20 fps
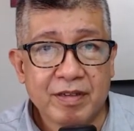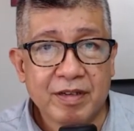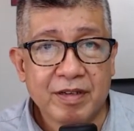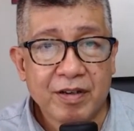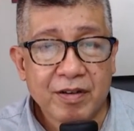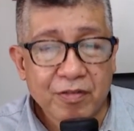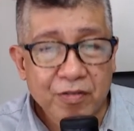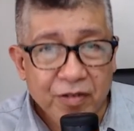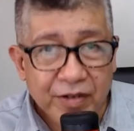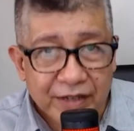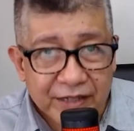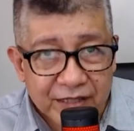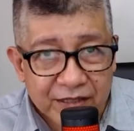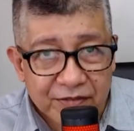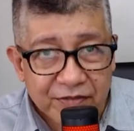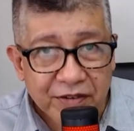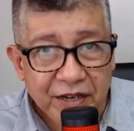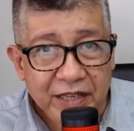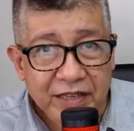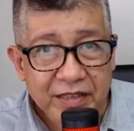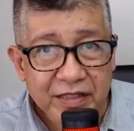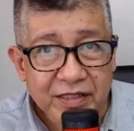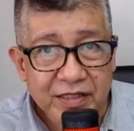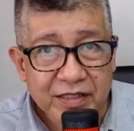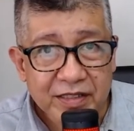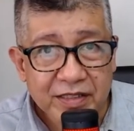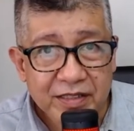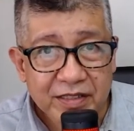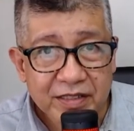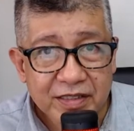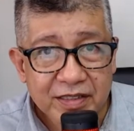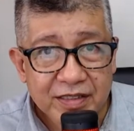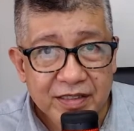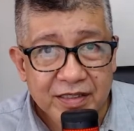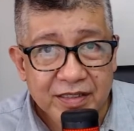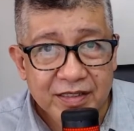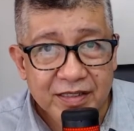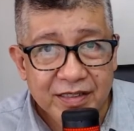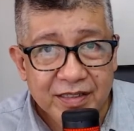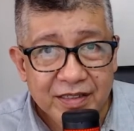for his friends,
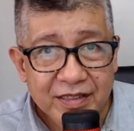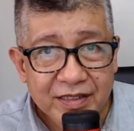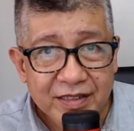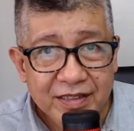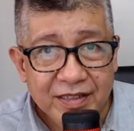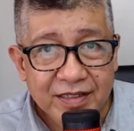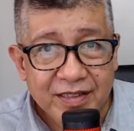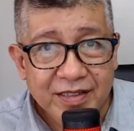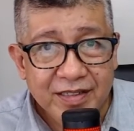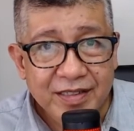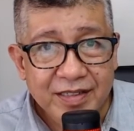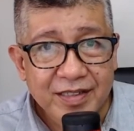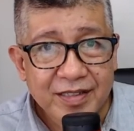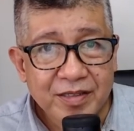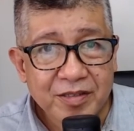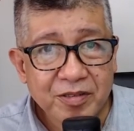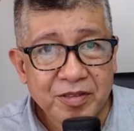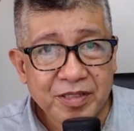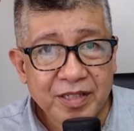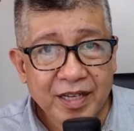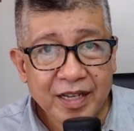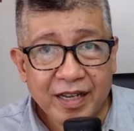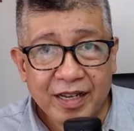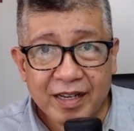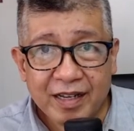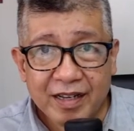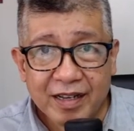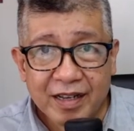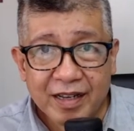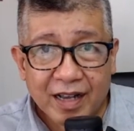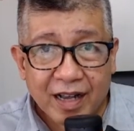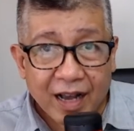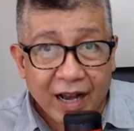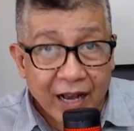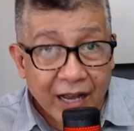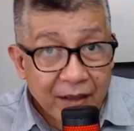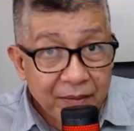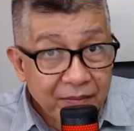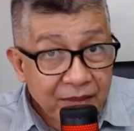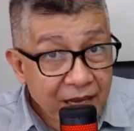to say, I
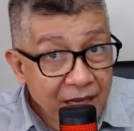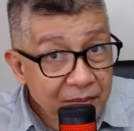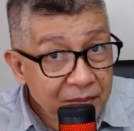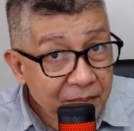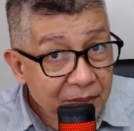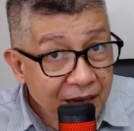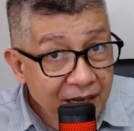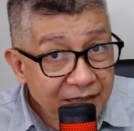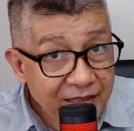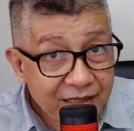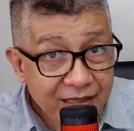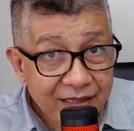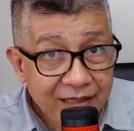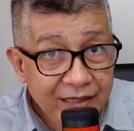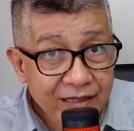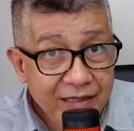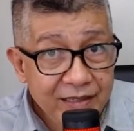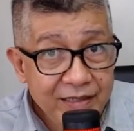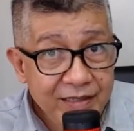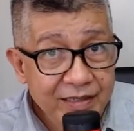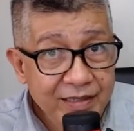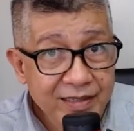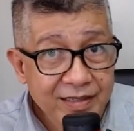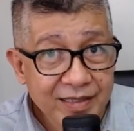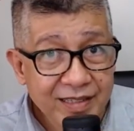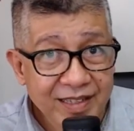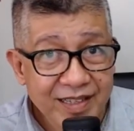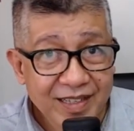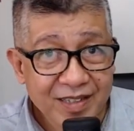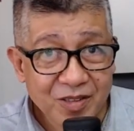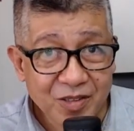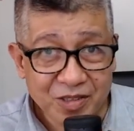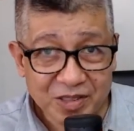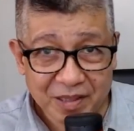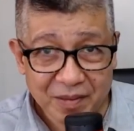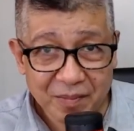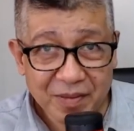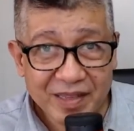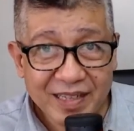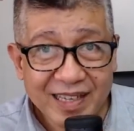am not passing this to
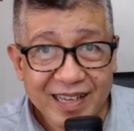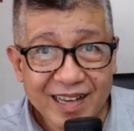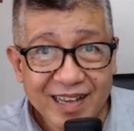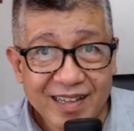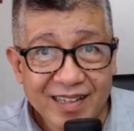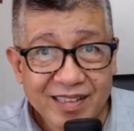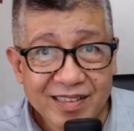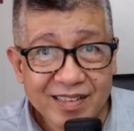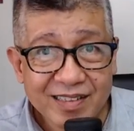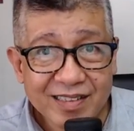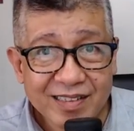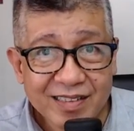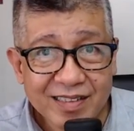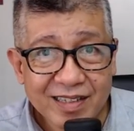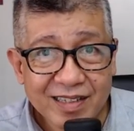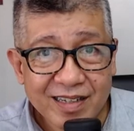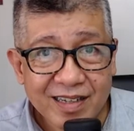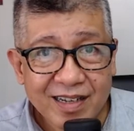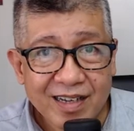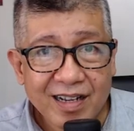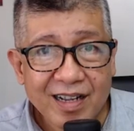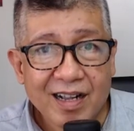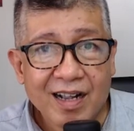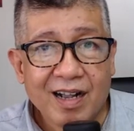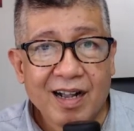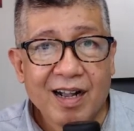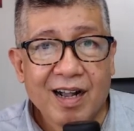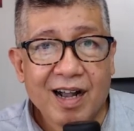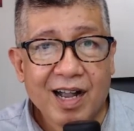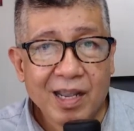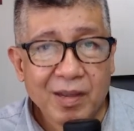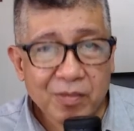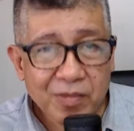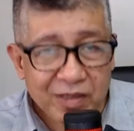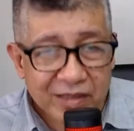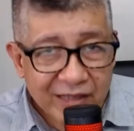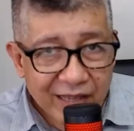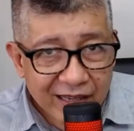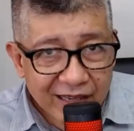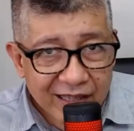somebody else. I will
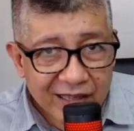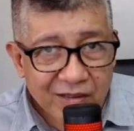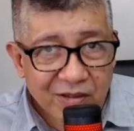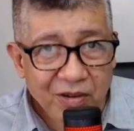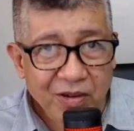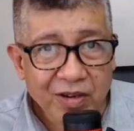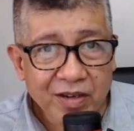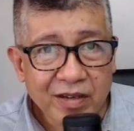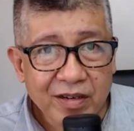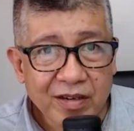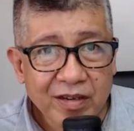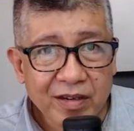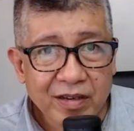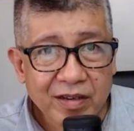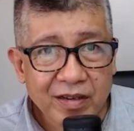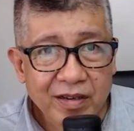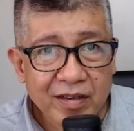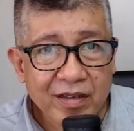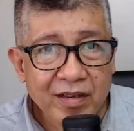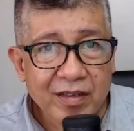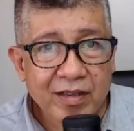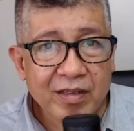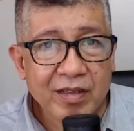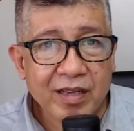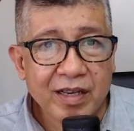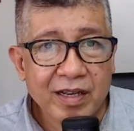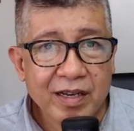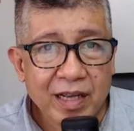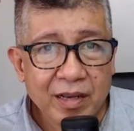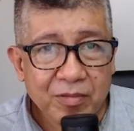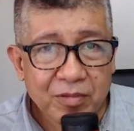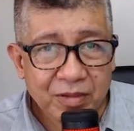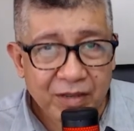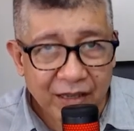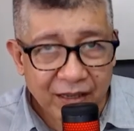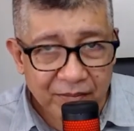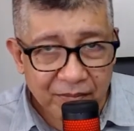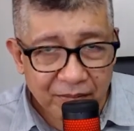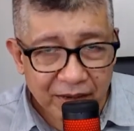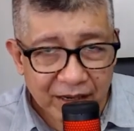take it on and I will
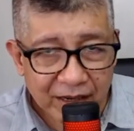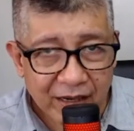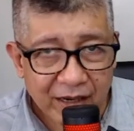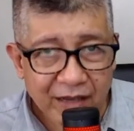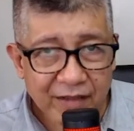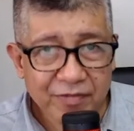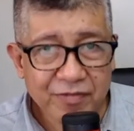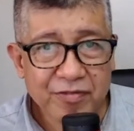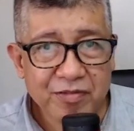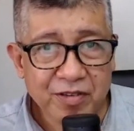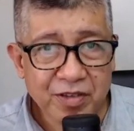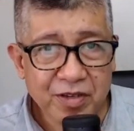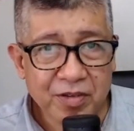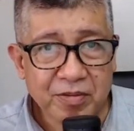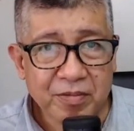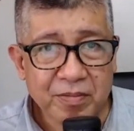give my life for you.